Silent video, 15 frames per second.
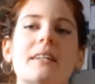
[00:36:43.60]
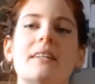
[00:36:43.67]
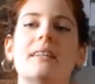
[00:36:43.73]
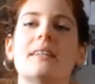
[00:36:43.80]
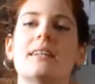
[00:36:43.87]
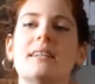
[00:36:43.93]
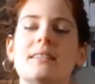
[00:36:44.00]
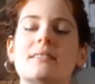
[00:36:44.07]
then
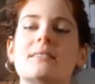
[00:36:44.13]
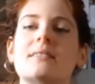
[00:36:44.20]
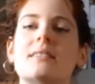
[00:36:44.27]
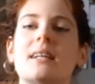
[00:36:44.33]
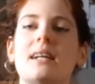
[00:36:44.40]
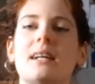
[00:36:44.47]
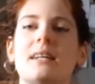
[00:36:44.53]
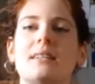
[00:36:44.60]
this
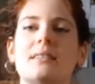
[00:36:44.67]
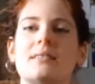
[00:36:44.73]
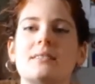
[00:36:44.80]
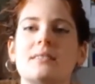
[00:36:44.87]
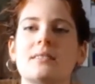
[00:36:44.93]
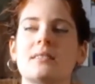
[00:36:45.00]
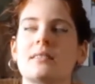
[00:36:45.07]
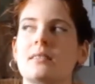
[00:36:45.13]

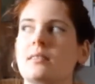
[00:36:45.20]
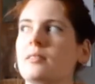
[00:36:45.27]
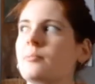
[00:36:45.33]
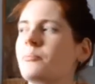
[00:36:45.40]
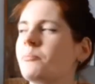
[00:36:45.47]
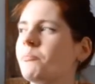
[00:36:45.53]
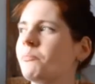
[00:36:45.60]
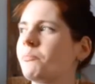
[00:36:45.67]
is,
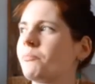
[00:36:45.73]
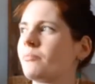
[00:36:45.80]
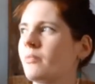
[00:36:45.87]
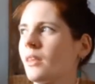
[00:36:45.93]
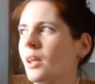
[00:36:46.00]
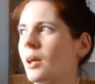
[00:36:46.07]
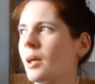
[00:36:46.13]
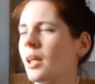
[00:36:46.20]

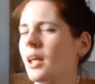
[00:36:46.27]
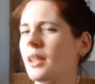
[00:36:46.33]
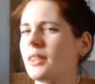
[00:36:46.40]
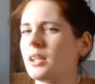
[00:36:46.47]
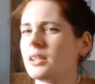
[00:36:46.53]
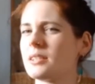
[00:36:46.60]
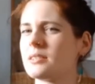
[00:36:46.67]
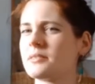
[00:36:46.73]
I
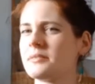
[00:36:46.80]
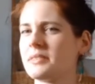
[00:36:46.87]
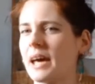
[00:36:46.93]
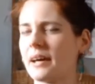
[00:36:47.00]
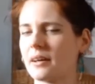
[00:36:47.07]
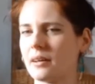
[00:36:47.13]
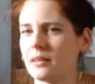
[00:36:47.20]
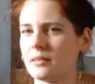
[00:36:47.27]
think, the
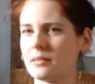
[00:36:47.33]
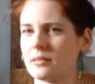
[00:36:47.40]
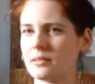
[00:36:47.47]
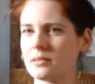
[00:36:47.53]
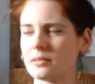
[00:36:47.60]
second